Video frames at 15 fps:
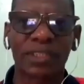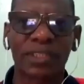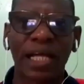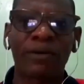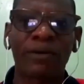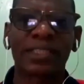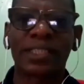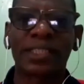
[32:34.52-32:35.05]
How
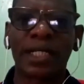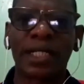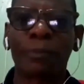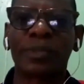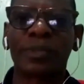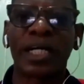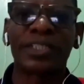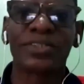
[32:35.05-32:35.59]
has it helped
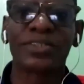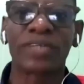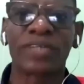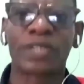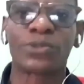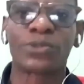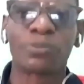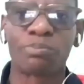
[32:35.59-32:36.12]
Nigeria
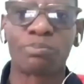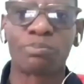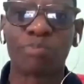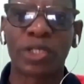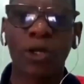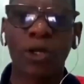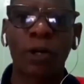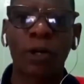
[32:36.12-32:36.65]
to
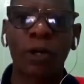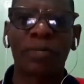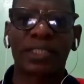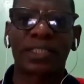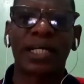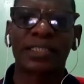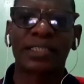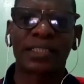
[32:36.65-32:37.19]
become
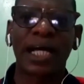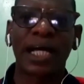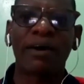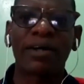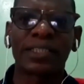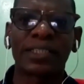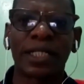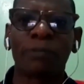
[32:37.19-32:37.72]
better? How
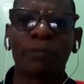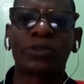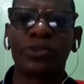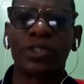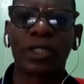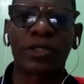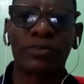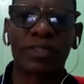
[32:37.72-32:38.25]
has it helped to
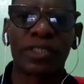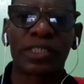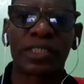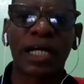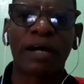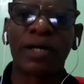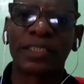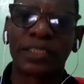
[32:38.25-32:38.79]
increase
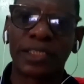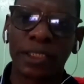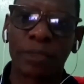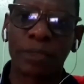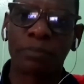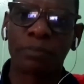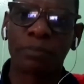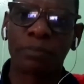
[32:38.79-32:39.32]
our
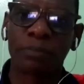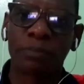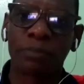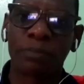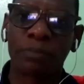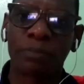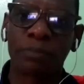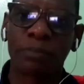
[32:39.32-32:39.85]
GDP?
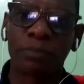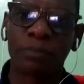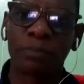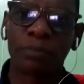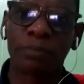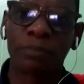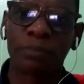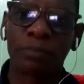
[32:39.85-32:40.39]

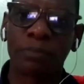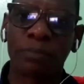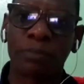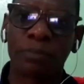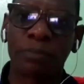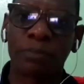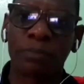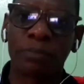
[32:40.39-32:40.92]
Dr.
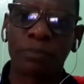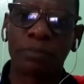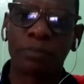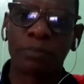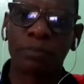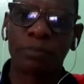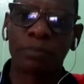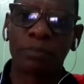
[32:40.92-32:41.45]
Idausa and
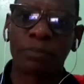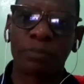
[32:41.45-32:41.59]
Dr.